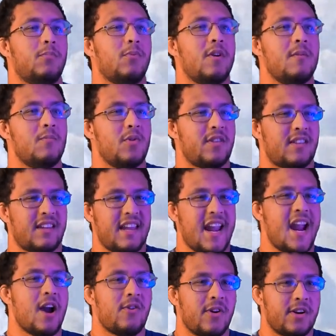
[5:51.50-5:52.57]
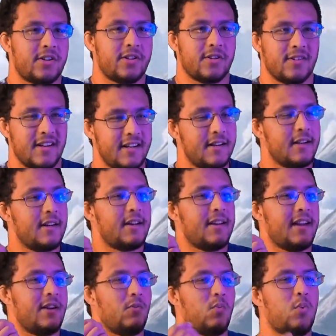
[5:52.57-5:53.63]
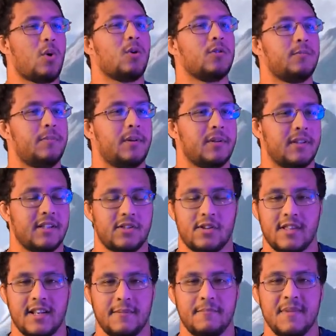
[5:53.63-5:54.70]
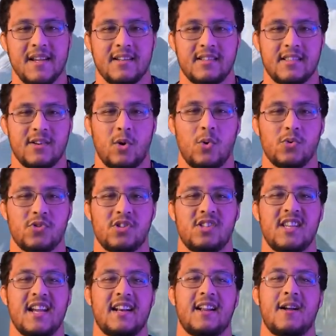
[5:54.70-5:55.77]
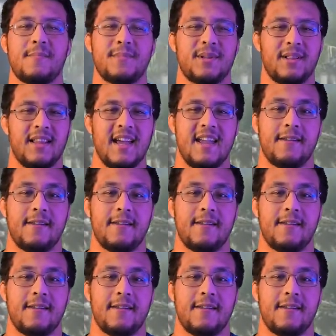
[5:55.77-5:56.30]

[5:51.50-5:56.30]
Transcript: to the brim with character and world building so that it makes the whole set come to